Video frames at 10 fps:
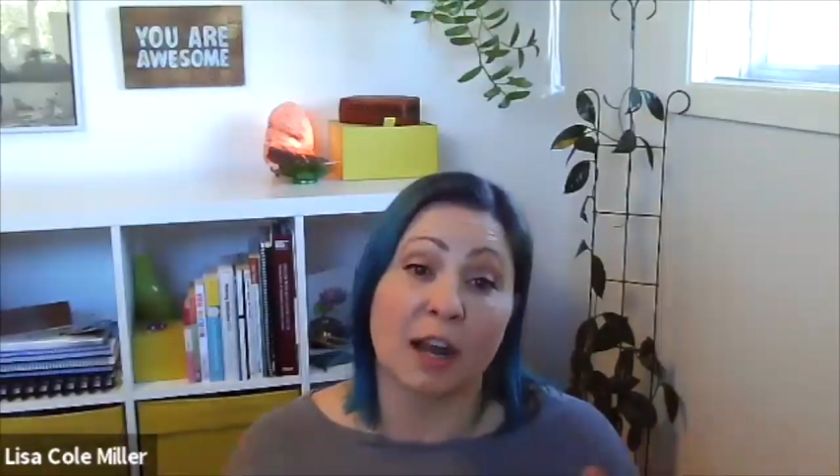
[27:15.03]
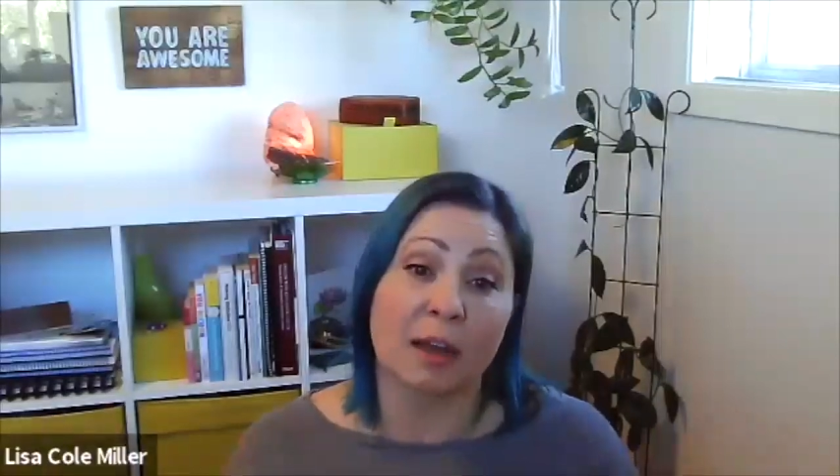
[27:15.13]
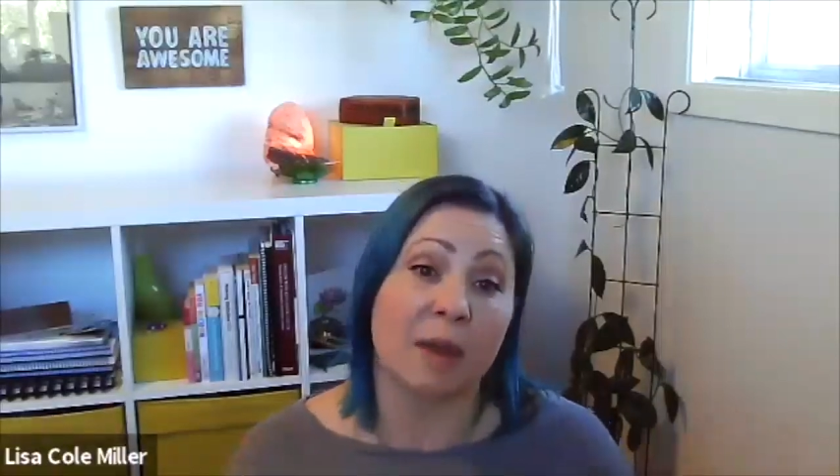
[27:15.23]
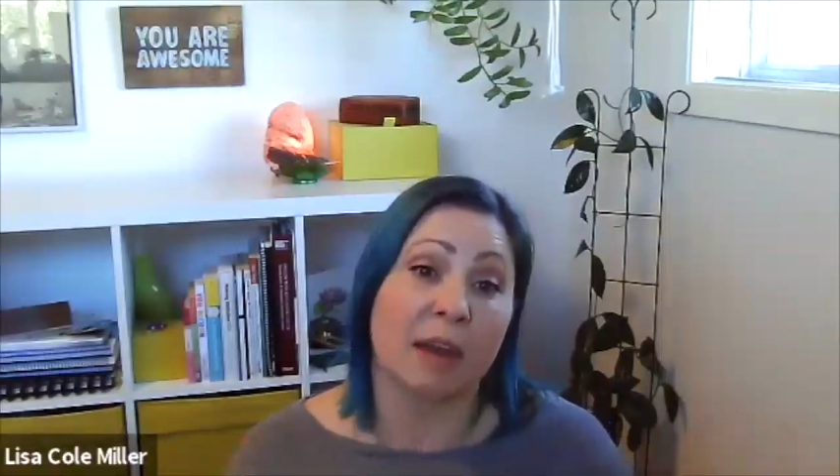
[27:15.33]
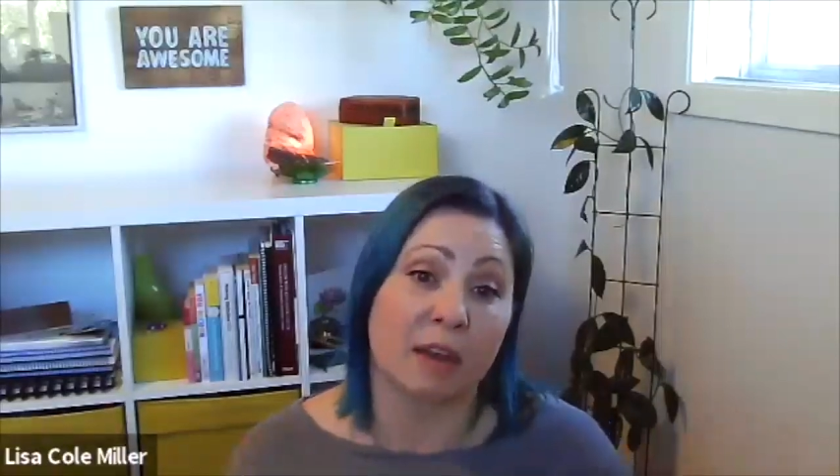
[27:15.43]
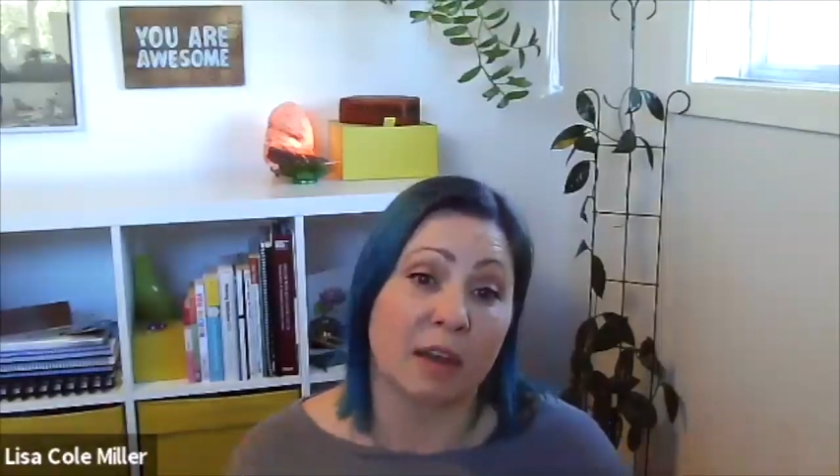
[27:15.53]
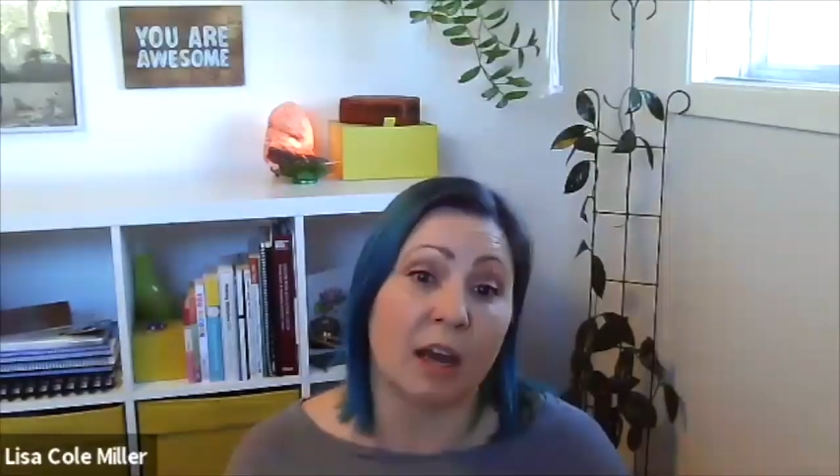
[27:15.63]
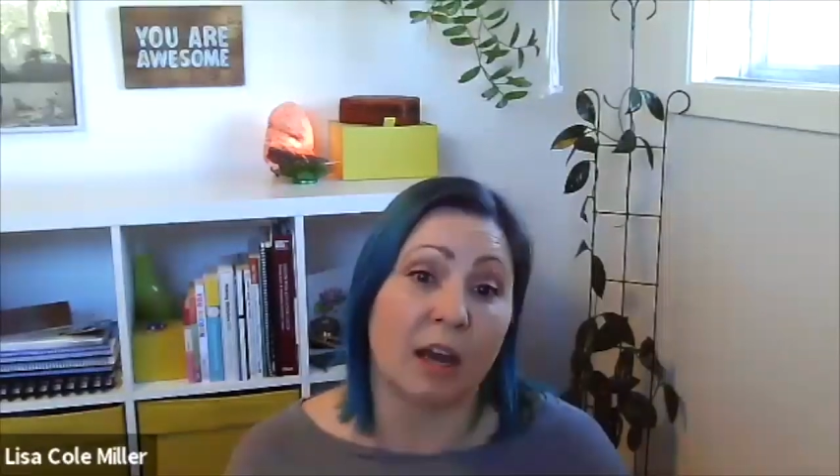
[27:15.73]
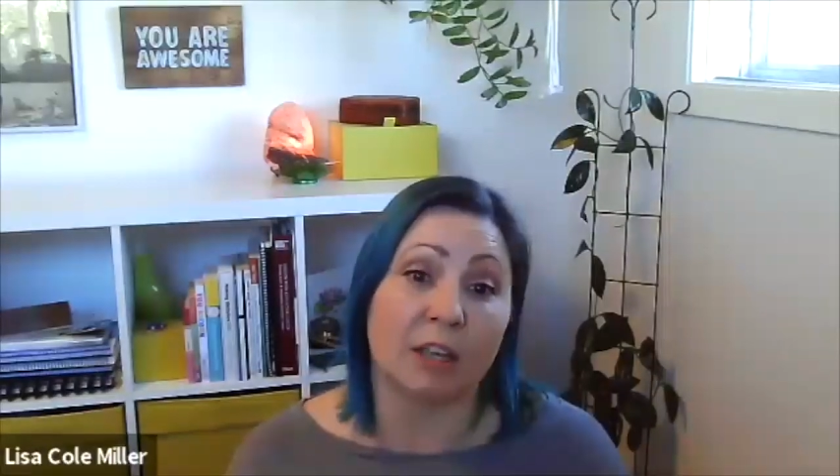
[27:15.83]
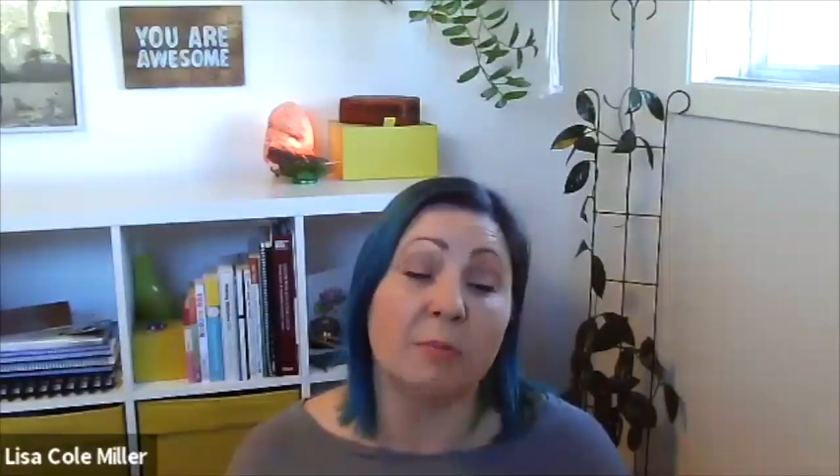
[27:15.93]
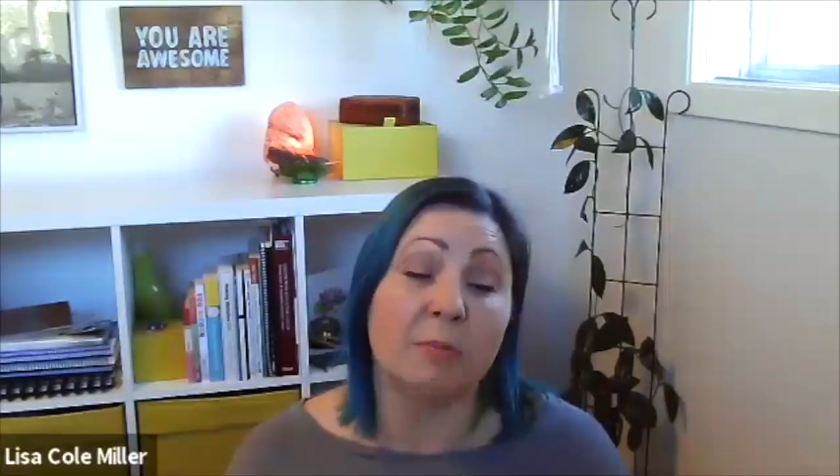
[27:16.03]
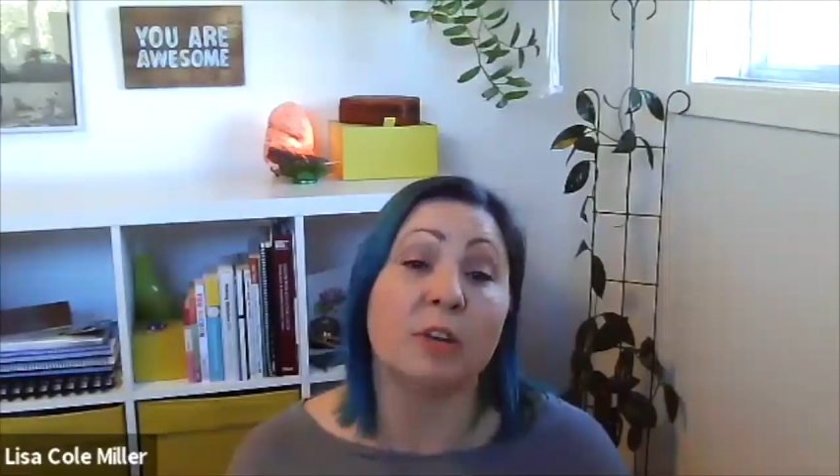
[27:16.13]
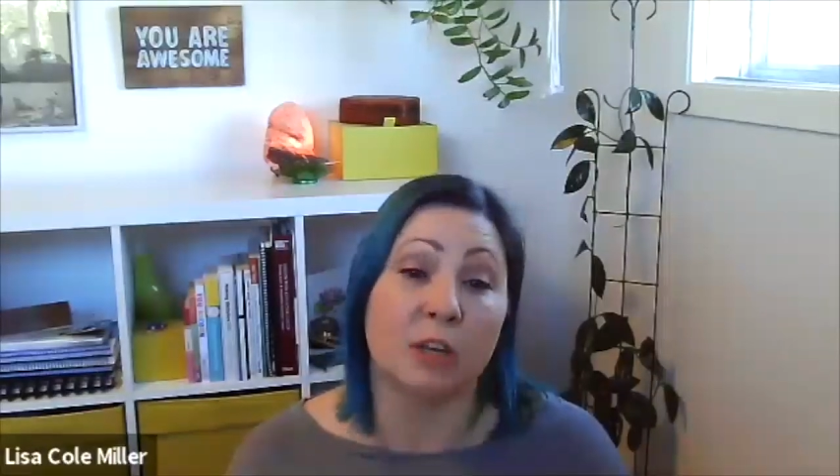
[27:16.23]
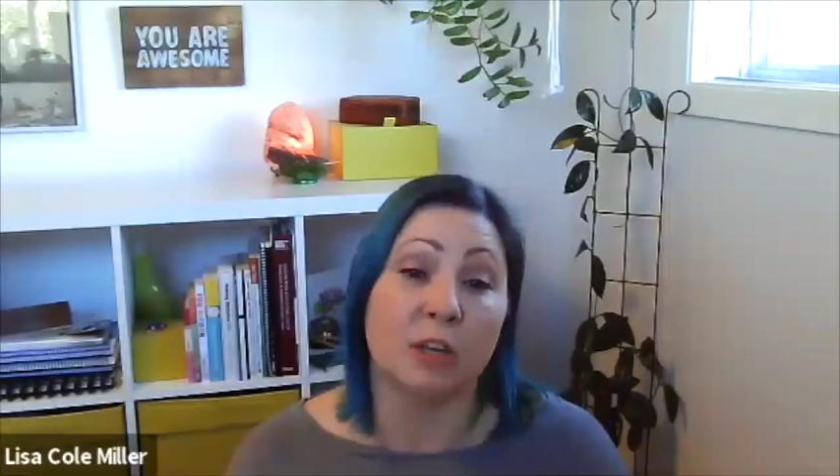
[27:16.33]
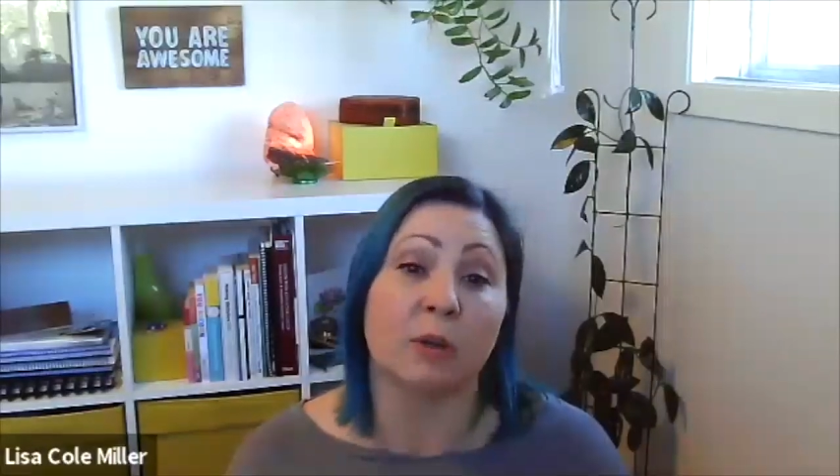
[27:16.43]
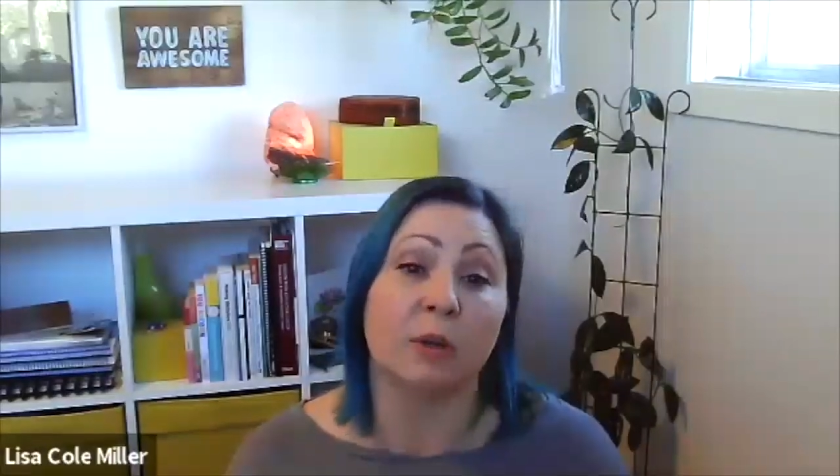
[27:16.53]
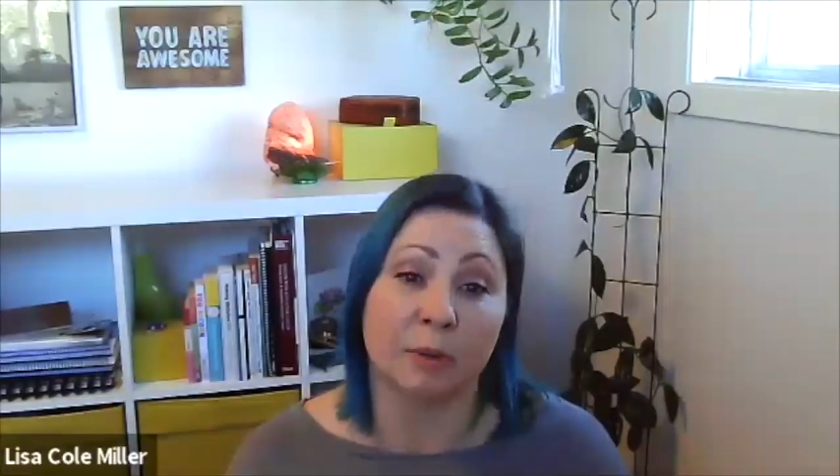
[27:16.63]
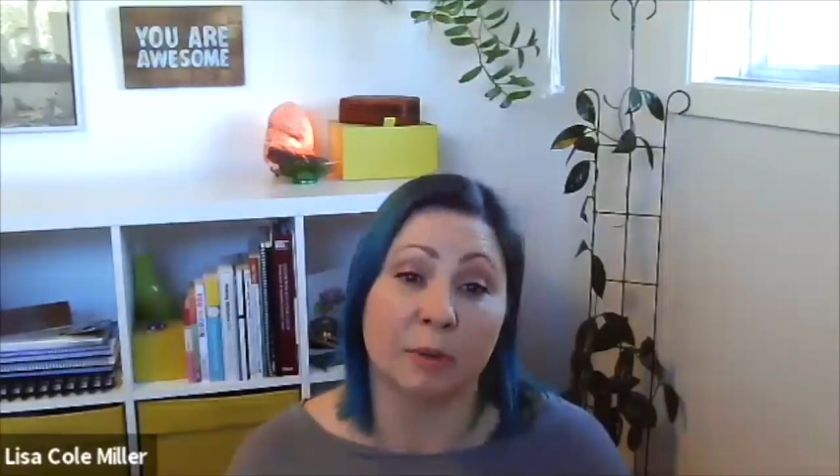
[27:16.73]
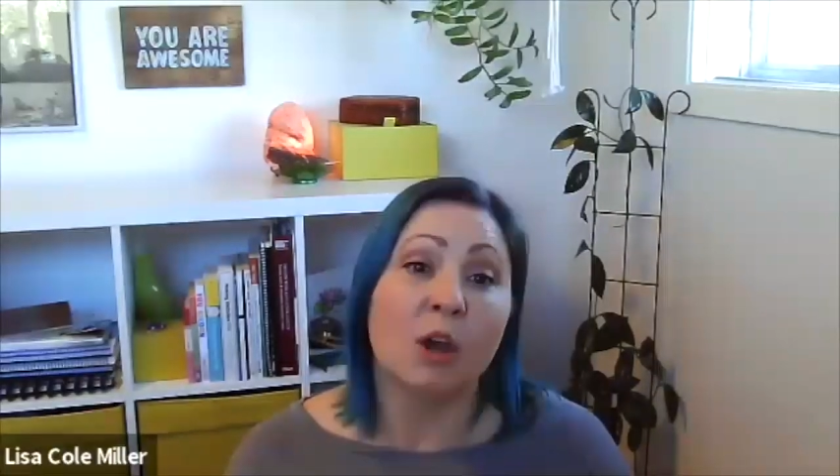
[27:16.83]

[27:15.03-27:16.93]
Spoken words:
iPEC community group